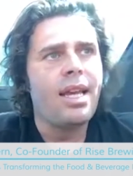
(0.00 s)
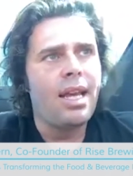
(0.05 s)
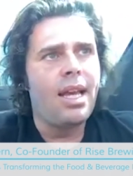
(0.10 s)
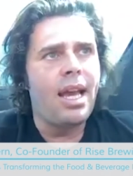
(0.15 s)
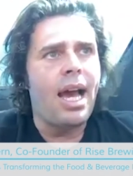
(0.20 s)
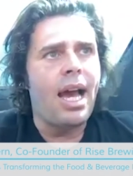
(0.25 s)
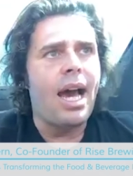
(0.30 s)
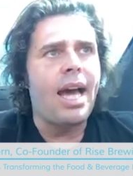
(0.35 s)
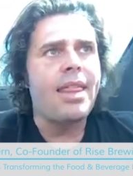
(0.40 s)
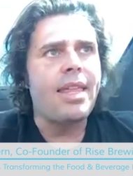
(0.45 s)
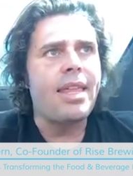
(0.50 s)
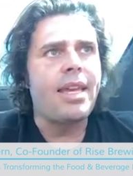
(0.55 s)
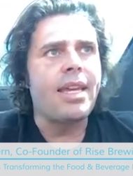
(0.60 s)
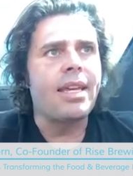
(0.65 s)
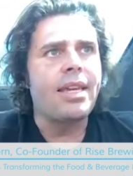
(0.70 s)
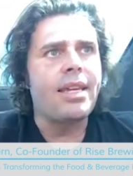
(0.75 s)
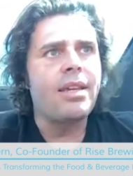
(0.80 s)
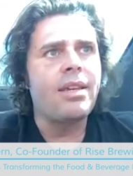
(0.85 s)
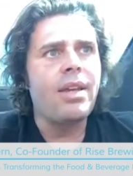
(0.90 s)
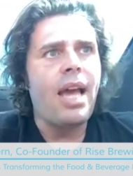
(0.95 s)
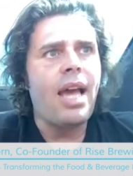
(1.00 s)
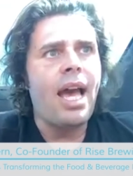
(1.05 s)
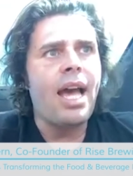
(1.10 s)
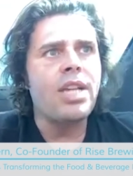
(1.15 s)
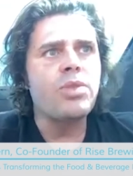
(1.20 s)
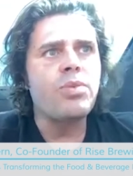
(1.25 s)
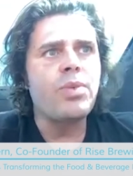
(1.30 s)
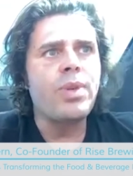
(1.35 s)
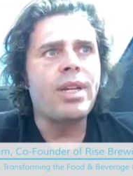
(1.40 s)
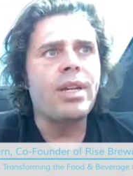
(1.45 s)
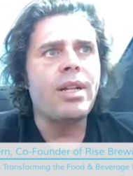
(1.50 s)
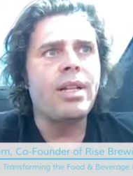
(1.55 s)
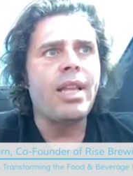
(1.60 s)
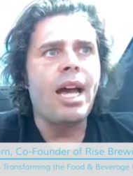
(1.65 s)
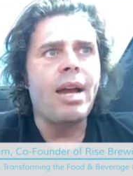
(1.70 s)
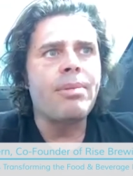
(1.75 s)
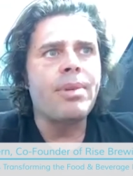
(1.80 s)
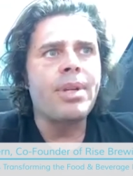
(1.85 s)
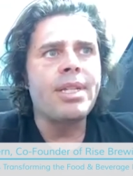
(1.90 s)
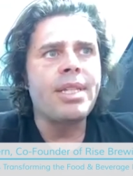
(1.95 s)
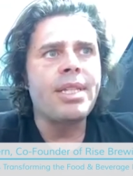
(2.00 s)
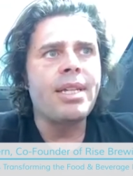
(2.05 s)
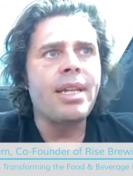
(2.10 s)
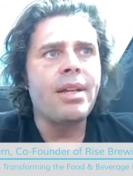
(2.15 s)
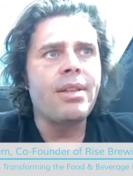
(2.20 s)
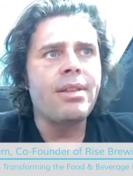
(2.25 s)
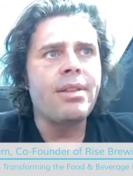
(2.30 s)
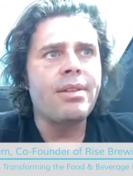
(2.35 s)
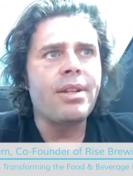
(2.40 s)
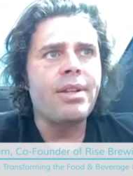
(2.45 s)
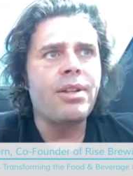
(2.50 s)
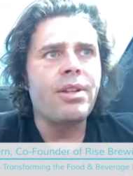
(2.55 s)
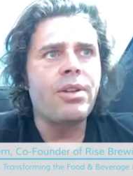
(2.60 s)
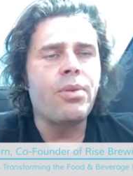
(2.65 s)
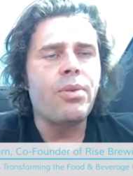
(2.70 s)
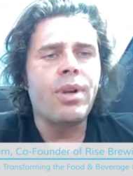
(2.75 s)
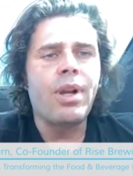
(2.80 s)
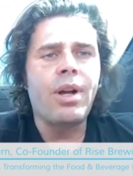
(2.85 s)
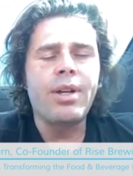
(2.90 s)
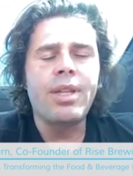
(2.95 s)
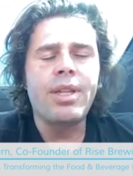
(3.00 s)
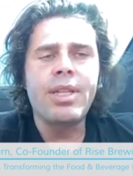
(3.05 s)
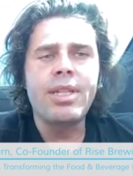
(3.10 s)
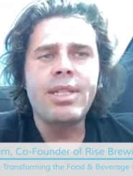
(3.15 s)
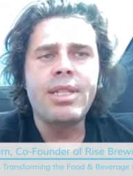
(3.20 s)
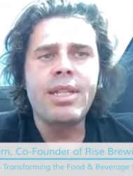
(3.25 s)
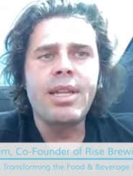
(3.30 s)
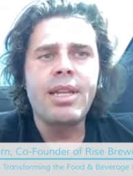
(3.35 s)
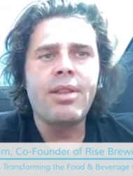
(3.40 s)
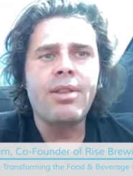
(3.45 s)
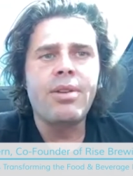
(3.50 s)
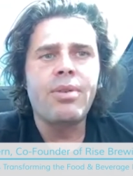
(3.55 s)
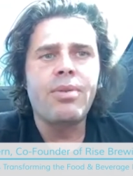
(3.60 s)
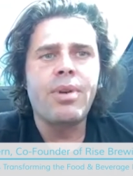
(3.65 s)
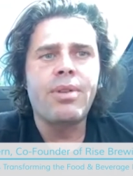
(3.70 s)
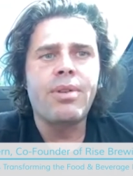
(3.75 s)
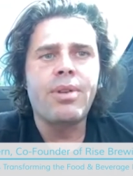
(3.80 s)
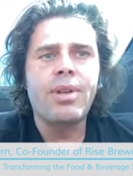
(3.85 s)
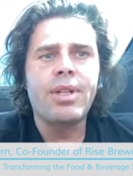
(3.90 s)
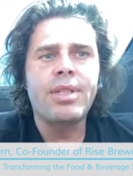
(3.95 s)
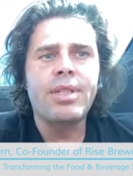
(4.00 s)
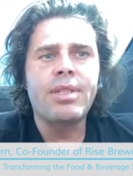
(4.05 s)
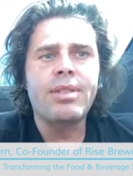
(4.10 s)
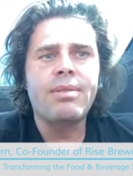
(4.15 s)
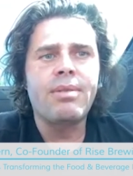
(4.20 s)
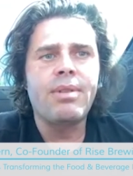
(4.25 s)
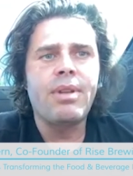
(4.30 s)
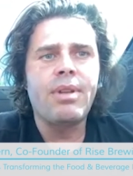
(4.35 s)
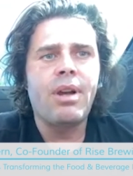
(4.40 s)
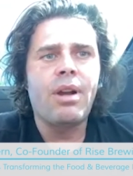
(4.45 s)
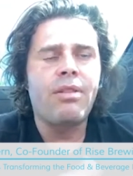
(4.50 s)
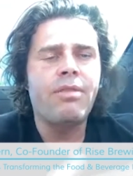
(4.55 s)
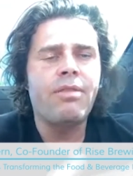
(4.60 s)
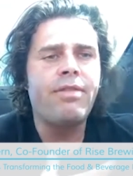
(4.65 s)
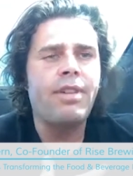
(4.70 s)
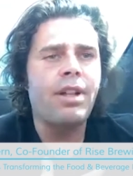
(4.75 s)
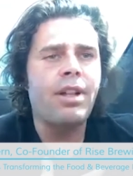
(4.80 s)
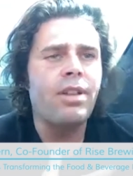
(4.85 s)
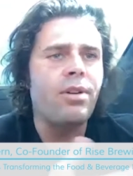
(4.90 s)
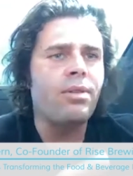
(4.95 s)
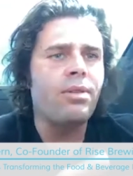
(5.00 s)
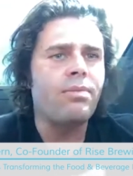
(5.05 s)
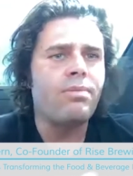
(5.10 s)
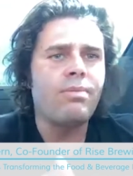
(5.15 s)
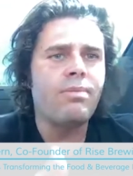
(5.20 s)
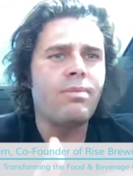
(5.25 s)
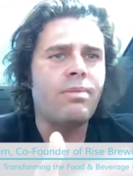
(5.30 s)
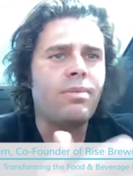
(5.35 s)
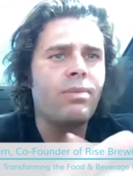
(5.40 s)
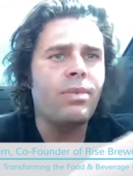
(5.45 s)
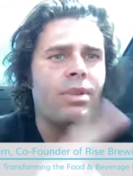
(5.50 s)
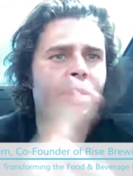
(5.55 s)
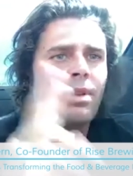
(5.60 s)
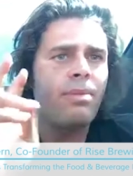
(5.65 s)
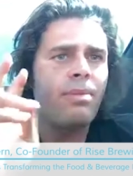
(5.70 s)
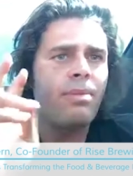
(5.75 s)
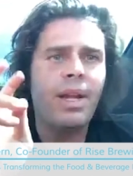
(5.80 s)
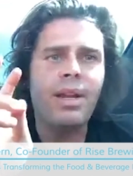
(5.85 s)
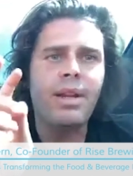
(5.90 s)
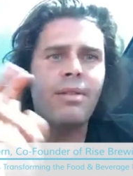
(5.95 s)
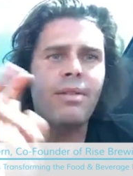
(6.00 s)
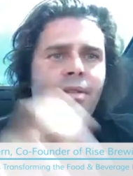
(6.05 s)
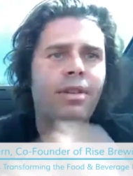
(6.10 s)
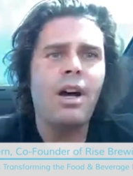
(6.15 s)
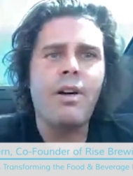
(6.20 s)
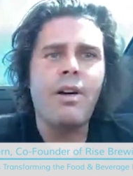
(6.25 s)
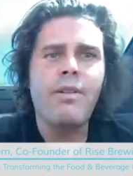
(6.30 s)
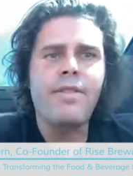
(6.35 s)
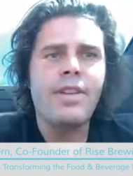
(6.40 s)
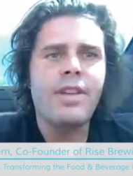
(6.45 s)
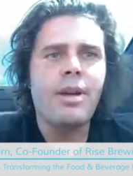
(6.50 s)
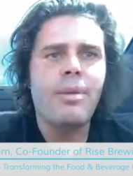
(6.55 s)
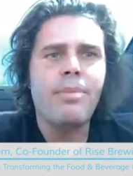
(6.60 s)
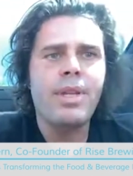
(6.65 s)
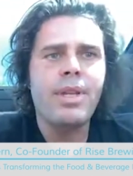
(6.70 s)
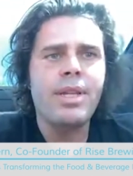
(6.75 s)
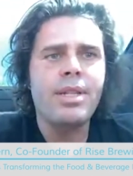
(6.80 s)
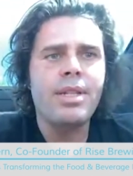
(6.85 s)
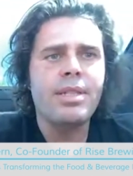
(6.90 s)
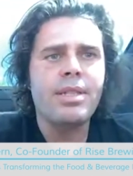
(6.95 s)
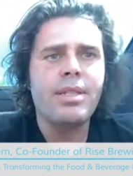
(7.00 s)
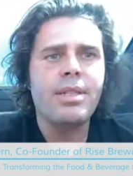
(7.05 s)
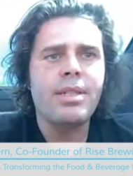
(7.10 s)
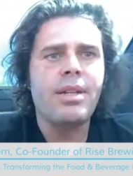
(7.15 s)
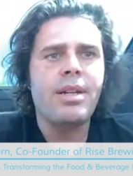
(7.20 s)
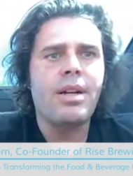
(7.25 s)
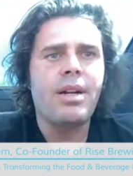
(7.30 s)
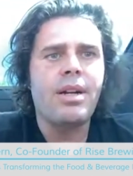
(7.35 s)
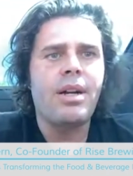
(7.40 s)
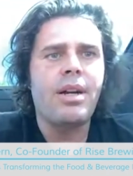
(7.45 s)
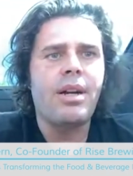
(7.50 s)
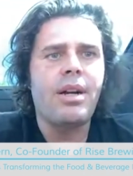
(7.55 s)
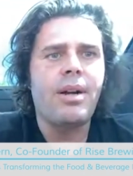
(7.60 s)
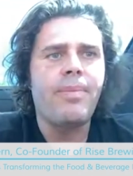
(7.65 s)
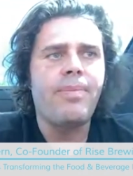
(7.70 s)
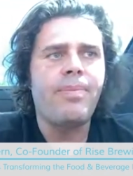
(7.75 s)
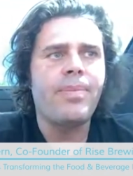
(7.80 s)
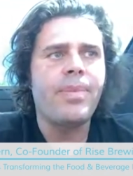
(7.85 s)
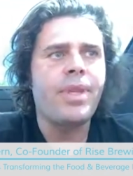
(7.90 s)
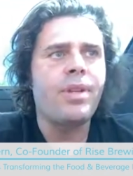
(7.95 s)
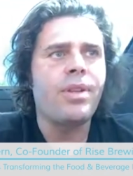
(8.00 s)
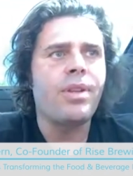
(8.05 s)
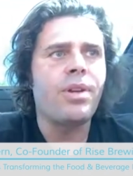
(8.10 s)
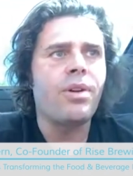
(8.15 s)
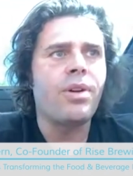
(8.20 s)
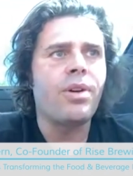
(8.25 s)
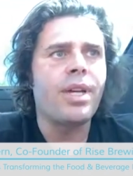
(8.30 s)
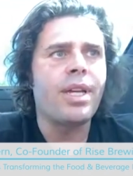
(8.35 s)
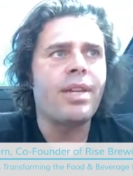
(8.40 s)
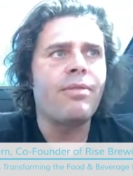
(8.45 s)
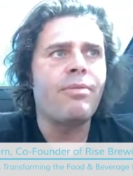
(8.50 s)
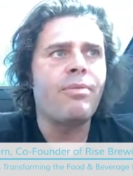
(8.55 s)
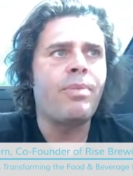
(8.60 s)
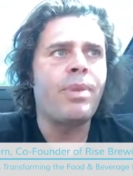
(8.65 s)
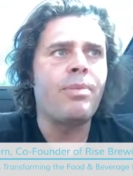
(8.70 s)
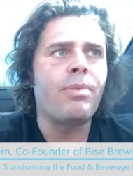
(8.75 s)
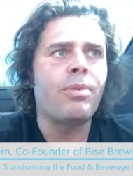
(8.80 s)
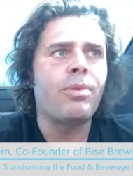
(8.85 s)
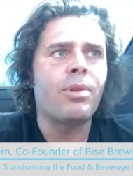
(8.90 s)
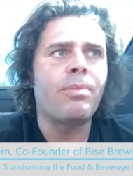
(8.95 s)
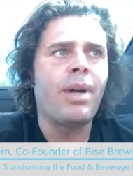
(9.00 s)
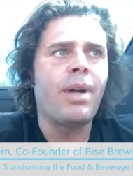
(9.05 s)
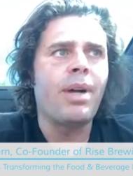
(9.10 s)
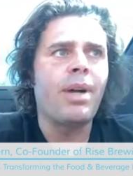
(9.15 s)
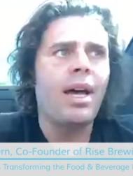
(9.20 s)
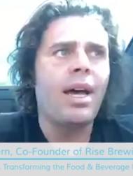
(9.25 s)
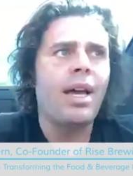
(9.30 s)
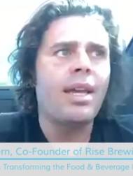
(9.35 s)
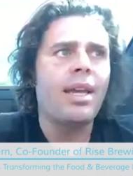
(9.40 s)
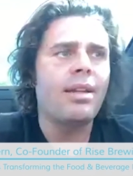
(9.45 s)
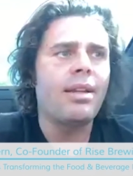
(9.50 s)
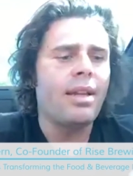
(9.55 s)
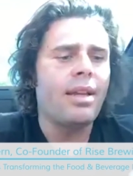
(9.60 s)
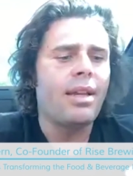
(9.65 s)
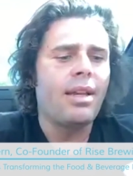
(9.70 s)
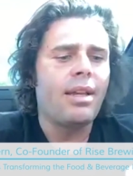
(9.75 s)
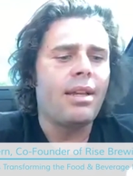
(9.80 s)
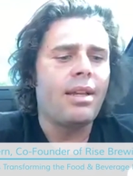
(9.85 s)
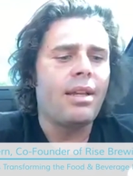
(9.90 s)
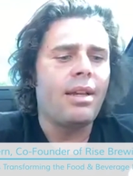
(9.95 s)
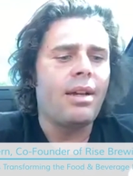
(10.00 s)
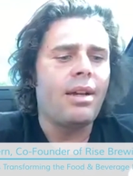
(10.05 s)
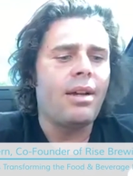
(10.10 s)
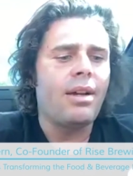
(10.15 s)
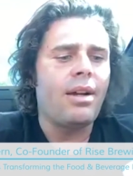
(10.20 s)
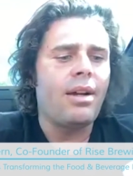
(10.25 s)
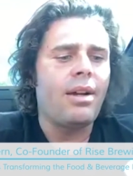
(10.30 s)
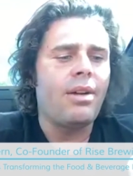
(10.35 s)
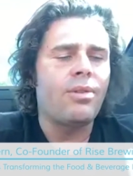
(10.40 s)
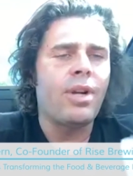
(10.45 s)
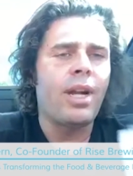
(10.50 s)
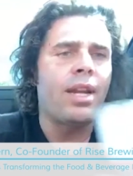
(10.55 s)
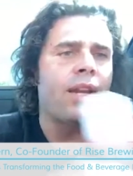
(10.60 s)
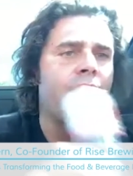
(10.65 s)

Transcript: I think as we collaborate together, we're all in this together, whether it's our fellow competitive coffee companies, like if people are buying ready to